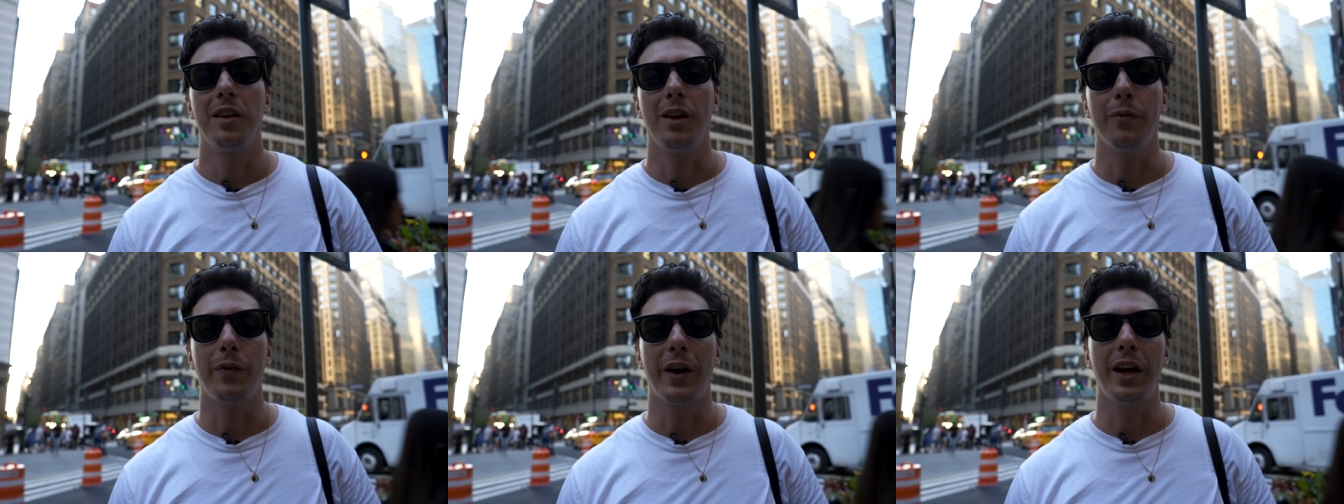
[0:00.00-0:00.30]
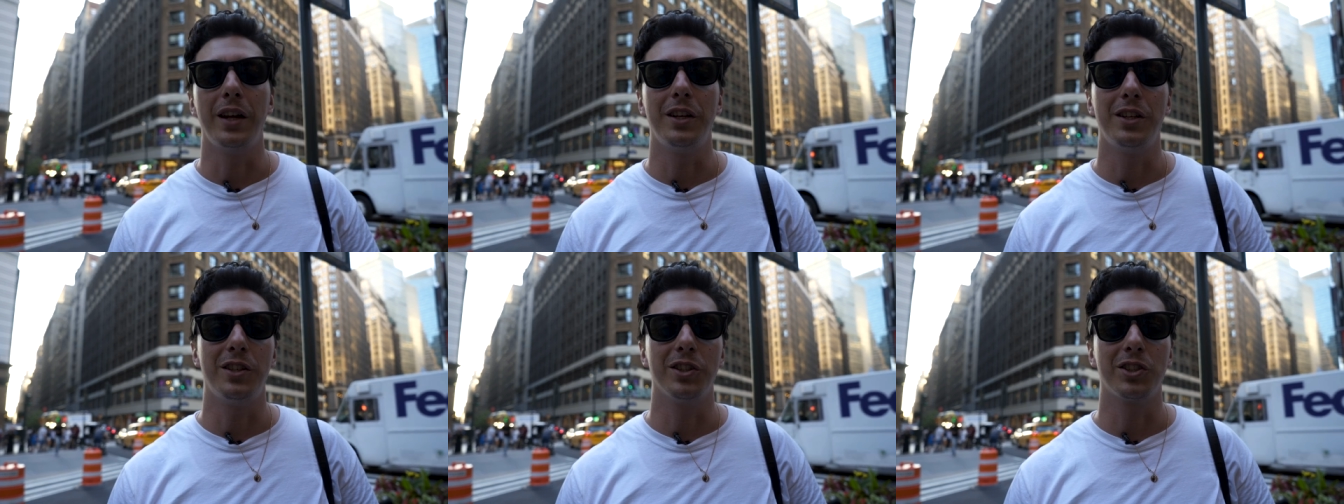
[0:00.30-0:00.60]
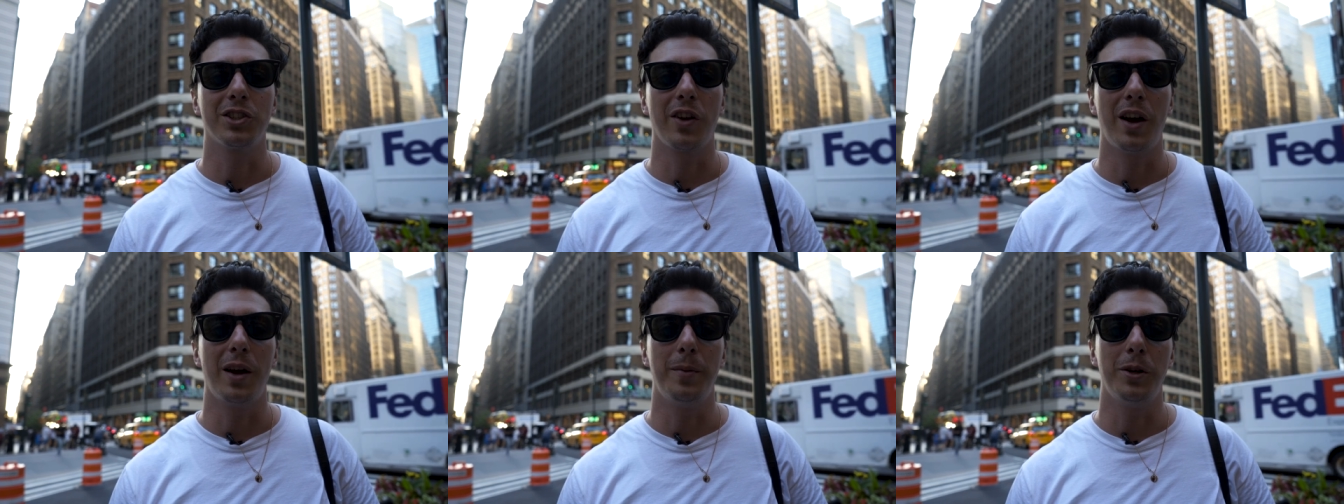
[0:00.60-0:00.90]
If I had to
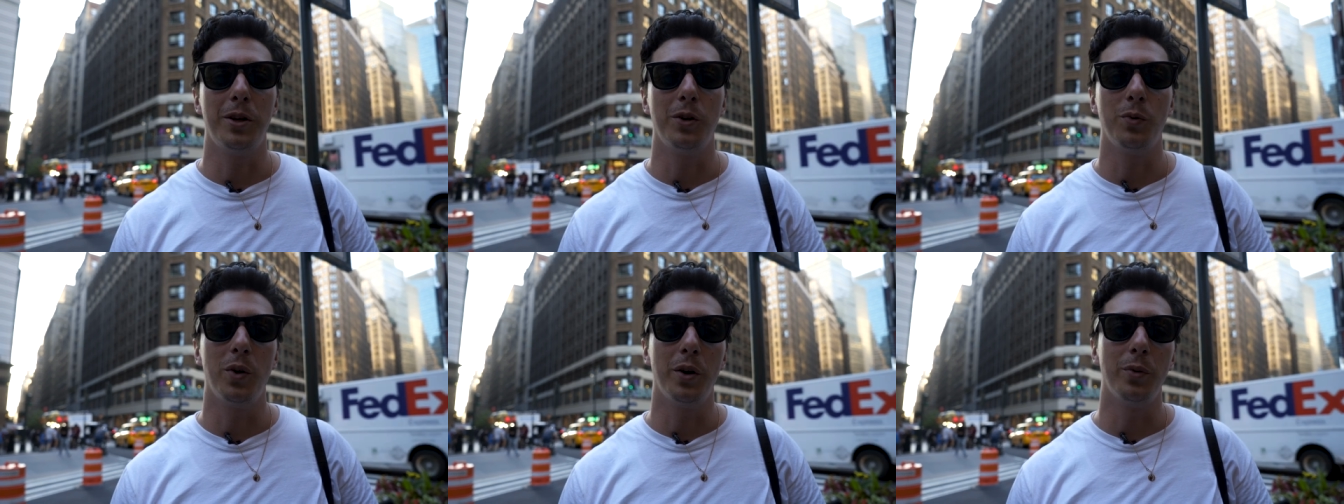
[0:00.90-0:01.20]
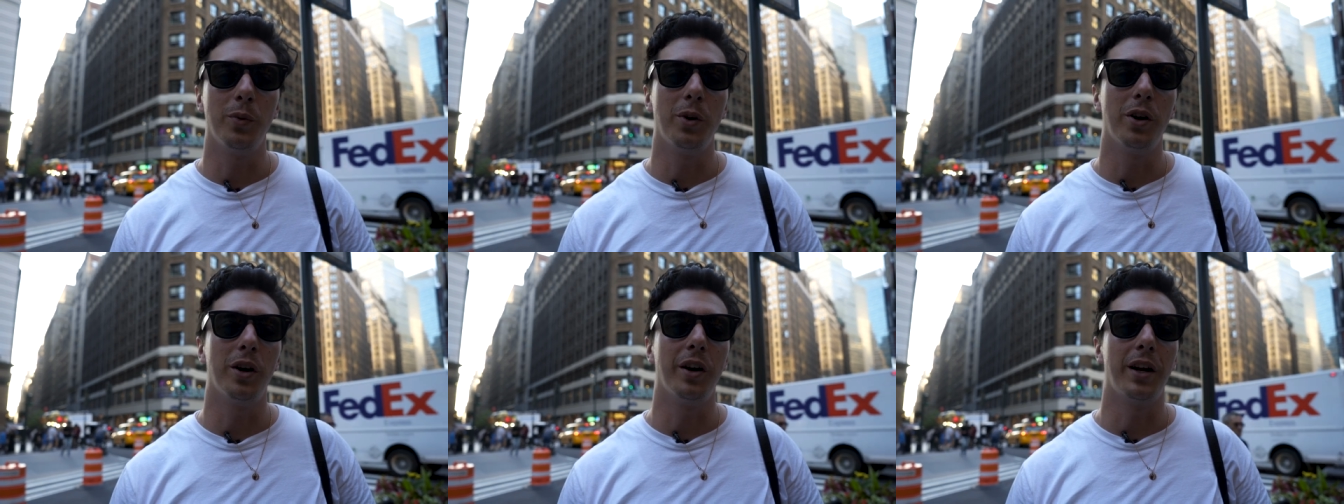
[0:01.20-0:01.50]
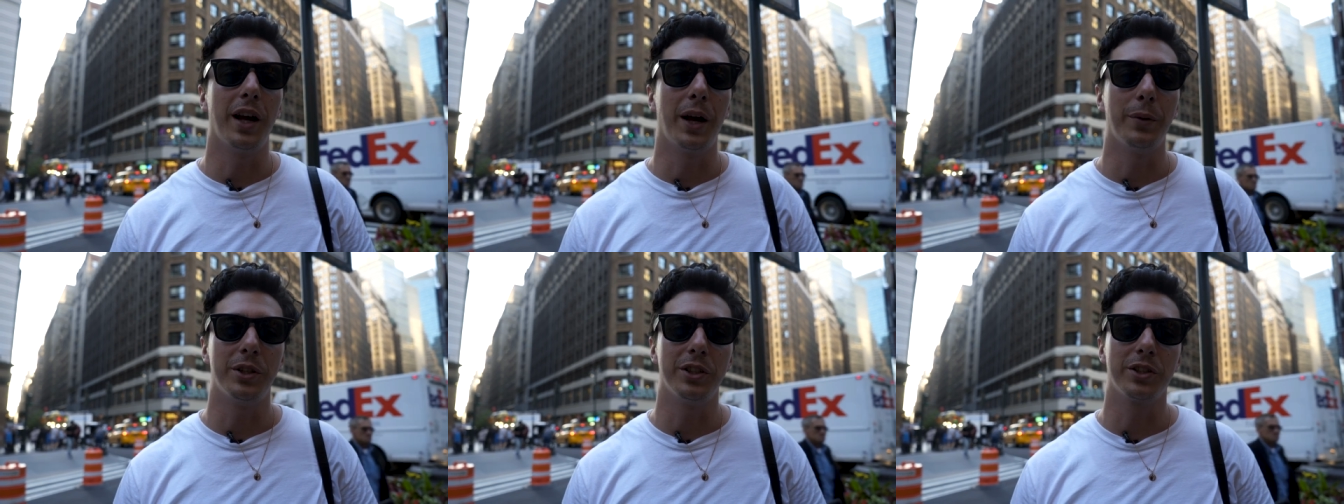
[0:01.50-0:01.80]
describe it in one
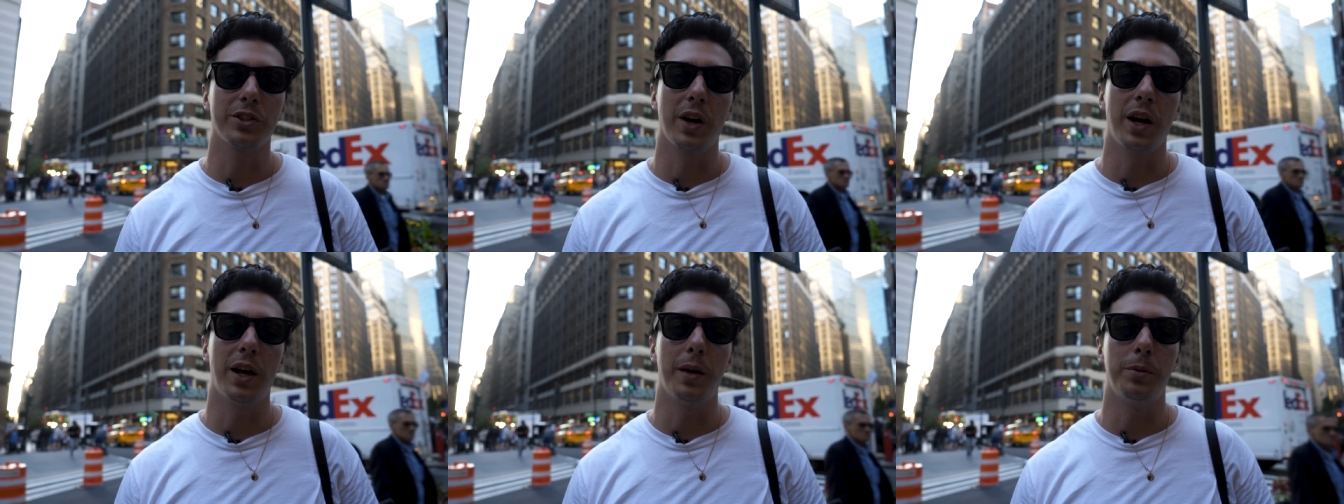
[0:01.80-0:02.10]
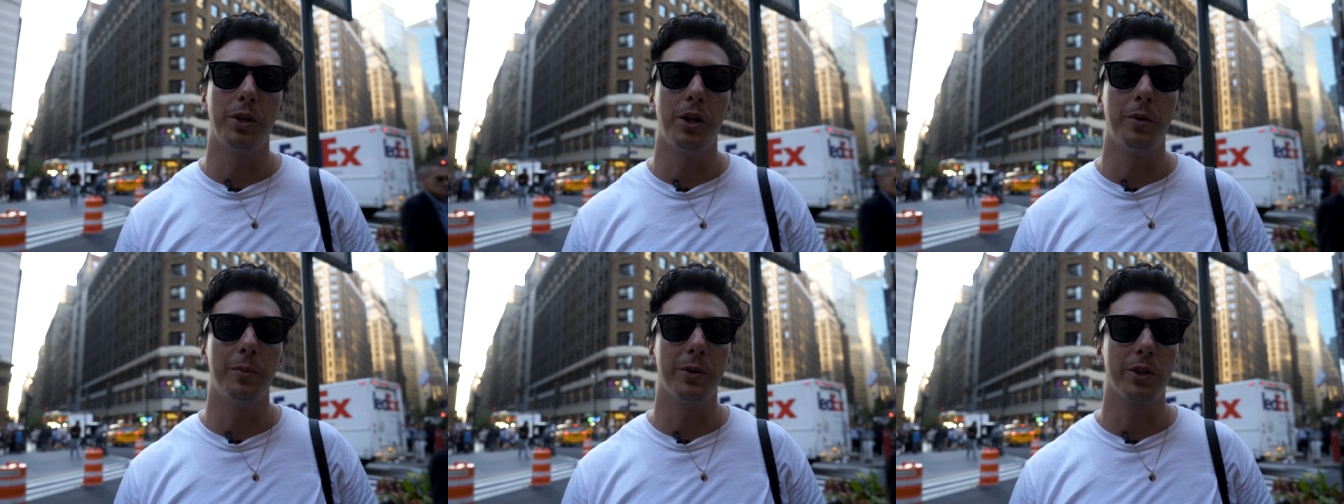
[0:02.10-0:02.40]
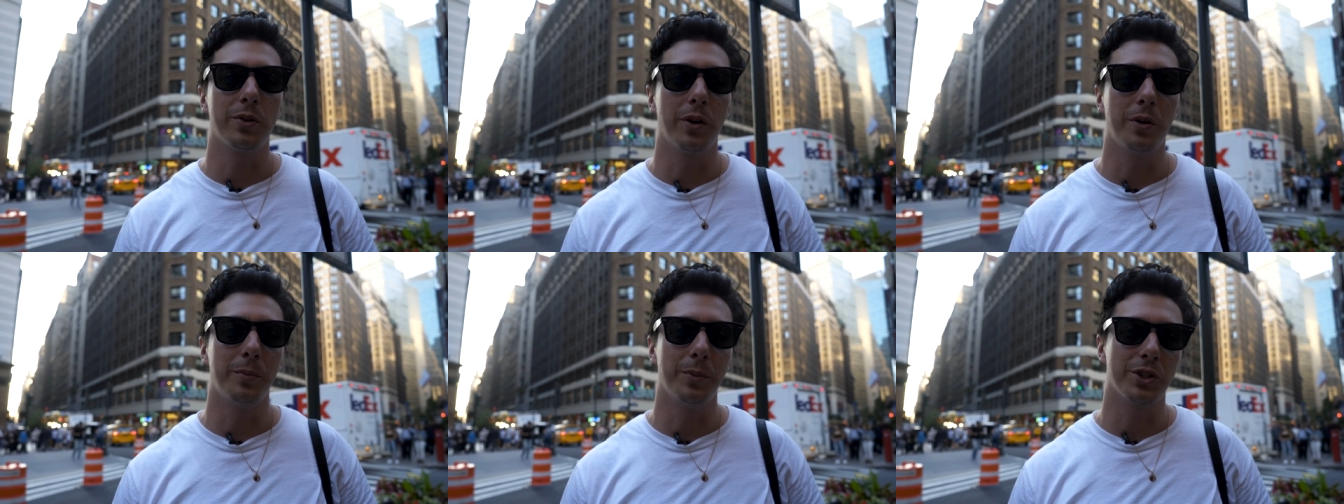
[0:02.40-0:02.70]
word, I would describe
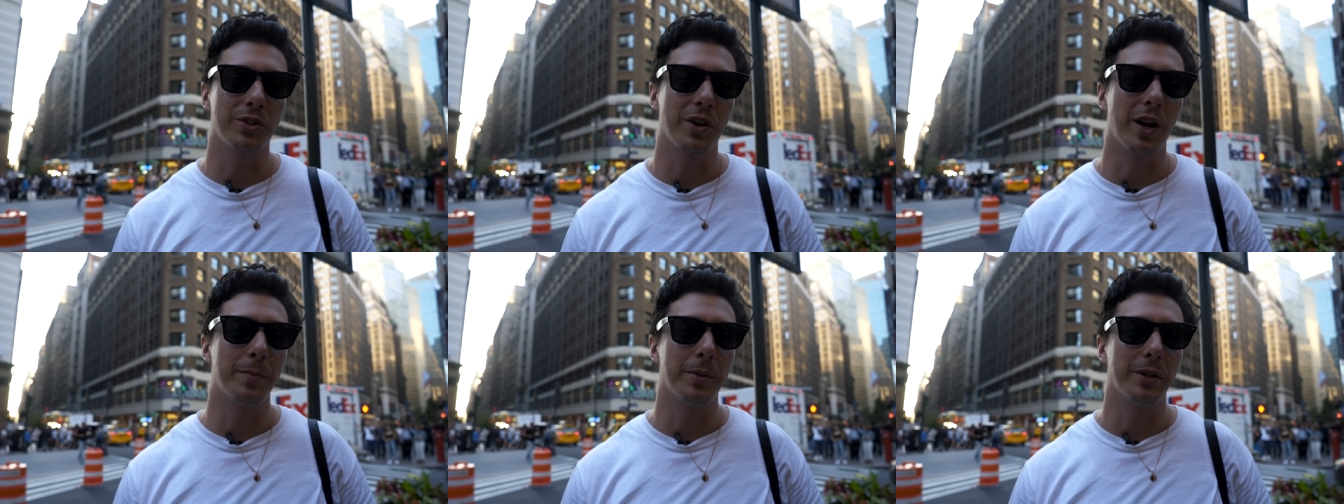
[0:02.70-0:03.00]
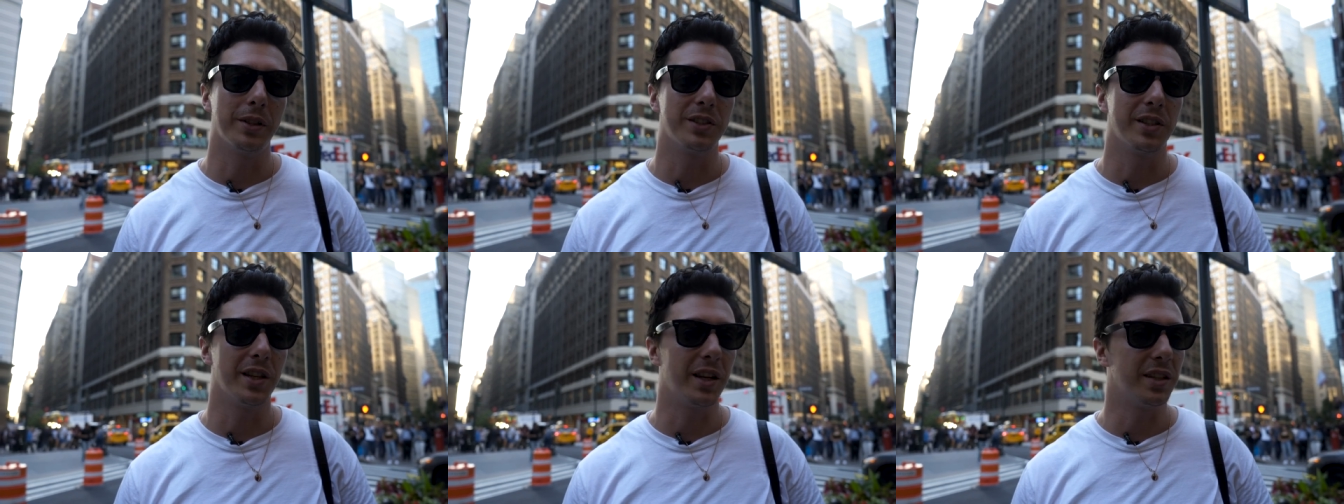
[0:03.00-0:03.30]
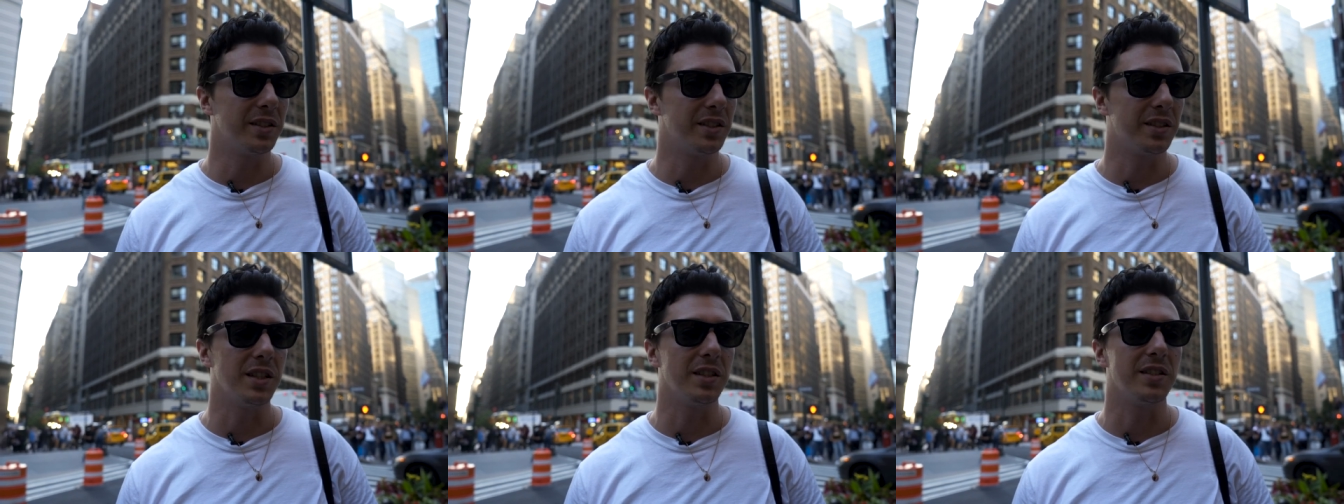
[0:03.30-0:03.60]
Lomochrome Metropolis
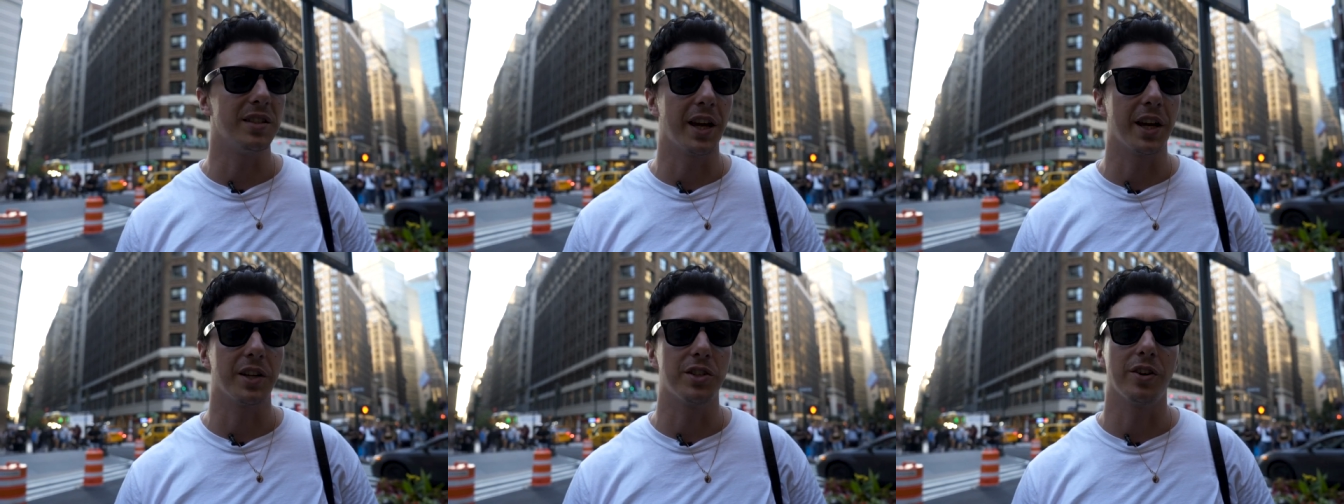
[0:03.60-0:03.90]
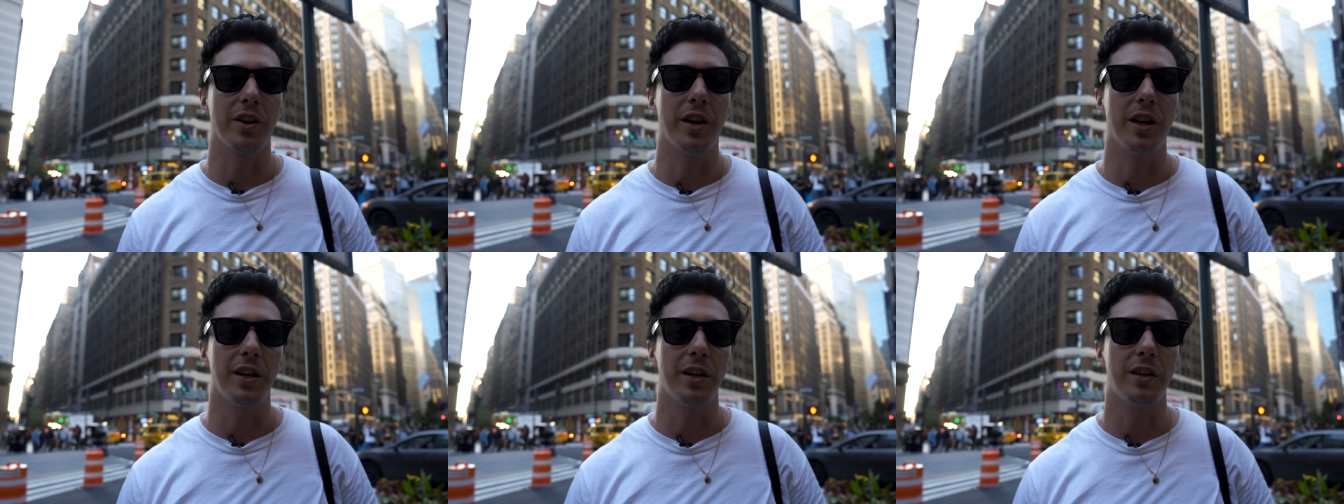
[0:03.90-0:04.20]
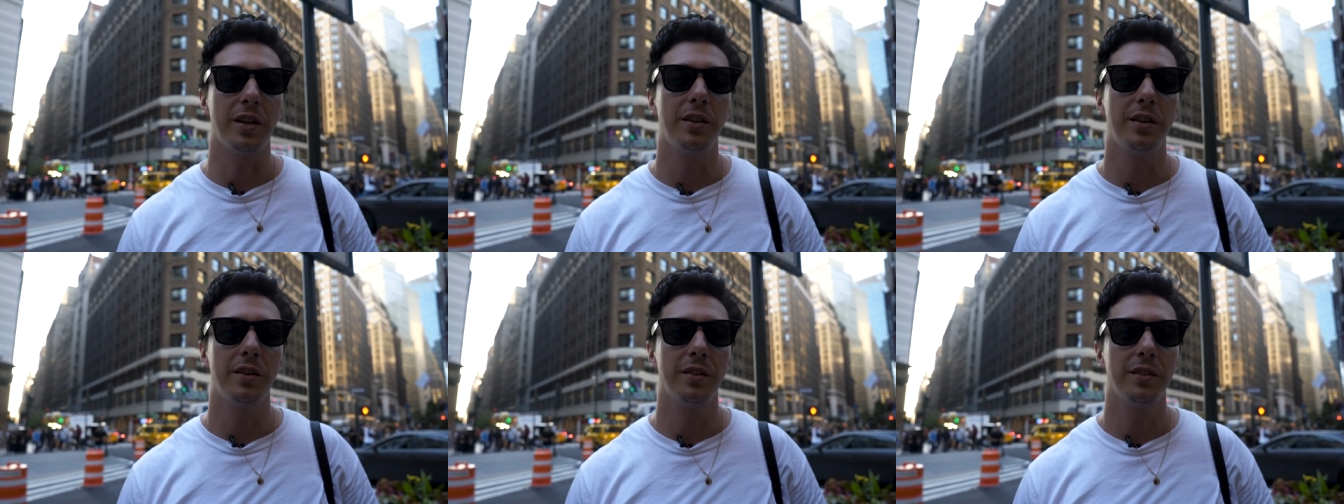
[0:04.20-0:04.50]
as desaturated.